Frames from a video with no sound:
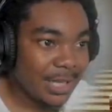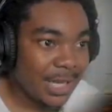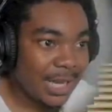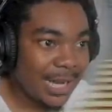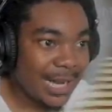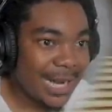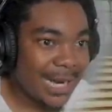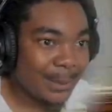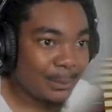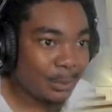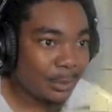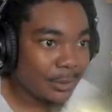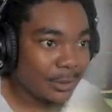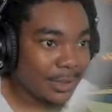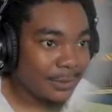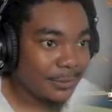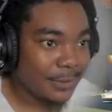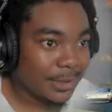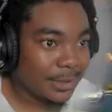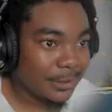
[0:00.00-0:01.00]
I pray
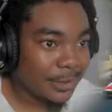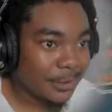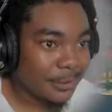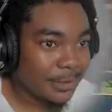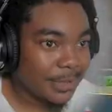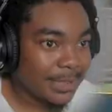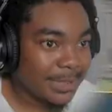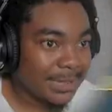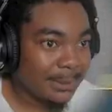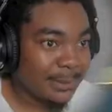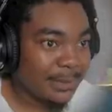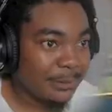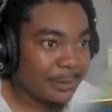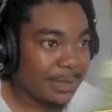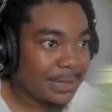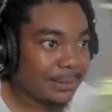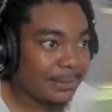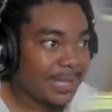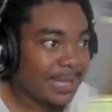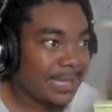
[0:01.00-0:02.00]
for the location to be
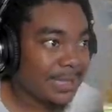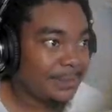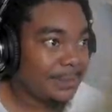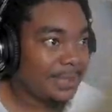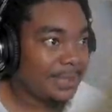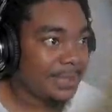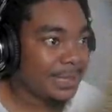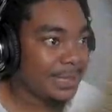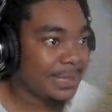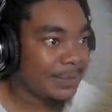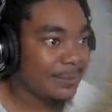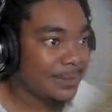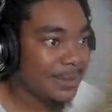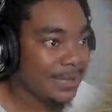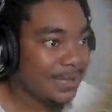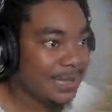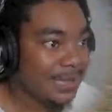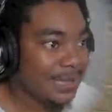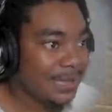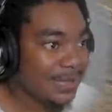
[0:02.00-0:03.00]
randomized because if it's
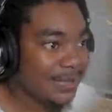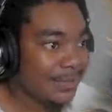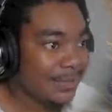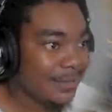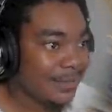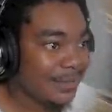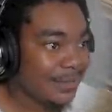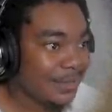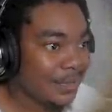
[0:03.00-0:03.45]
here,